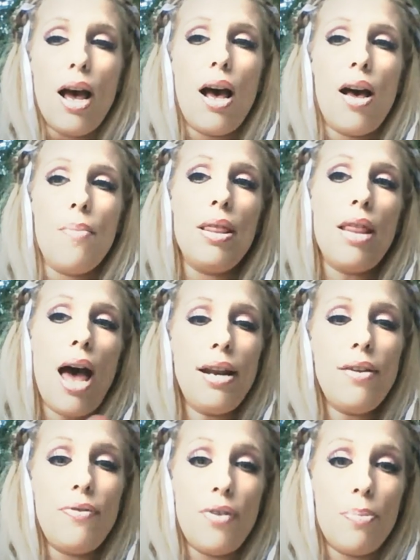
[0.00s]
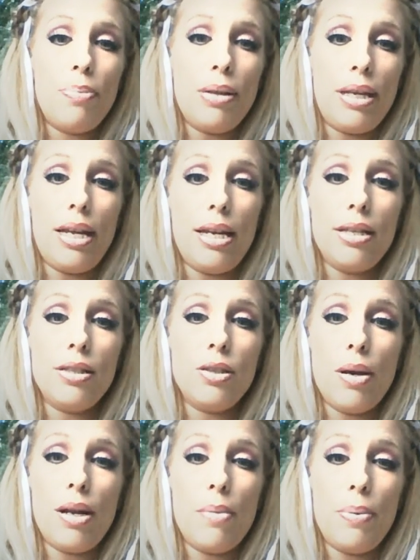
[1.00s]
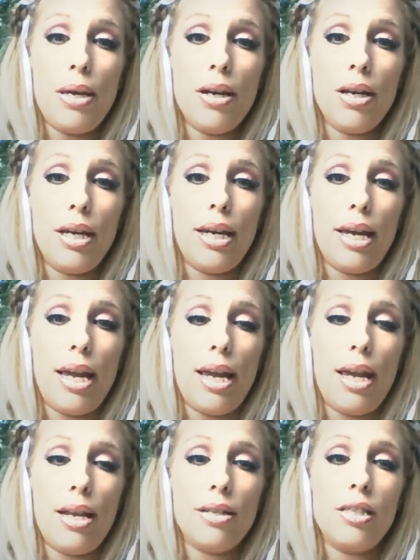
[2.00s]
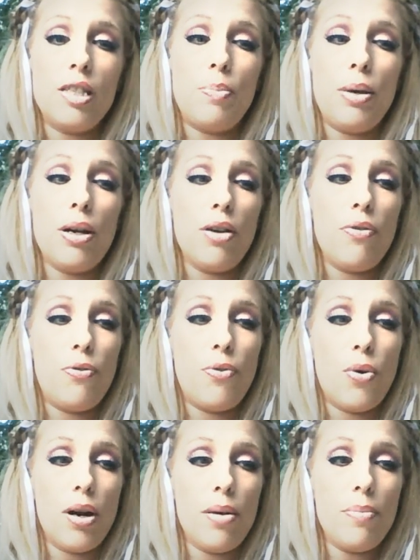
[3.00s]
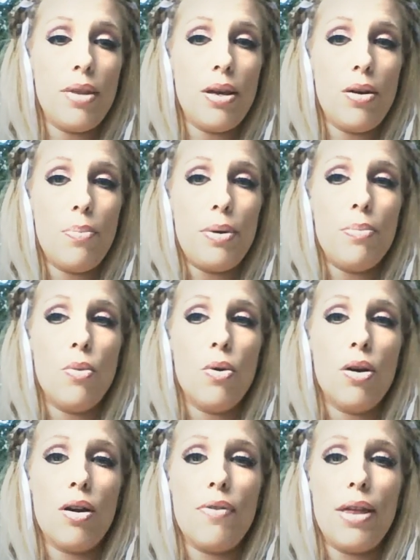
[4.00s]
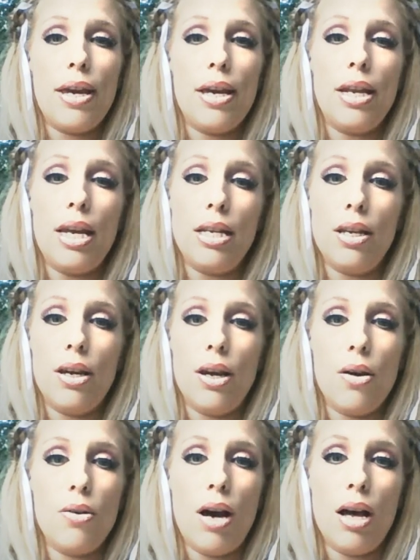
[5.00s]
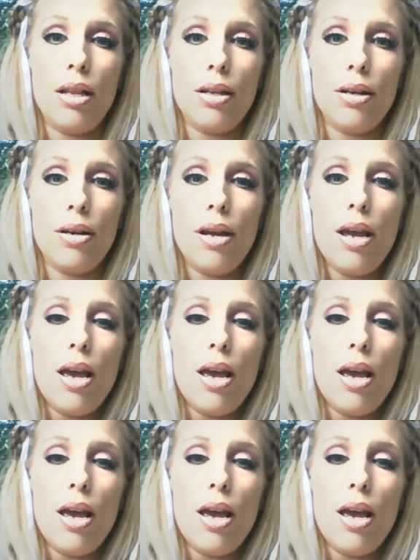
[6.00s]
A lot of Pleiadians, when appearing in spirit form, they'll be more of like an indigo color,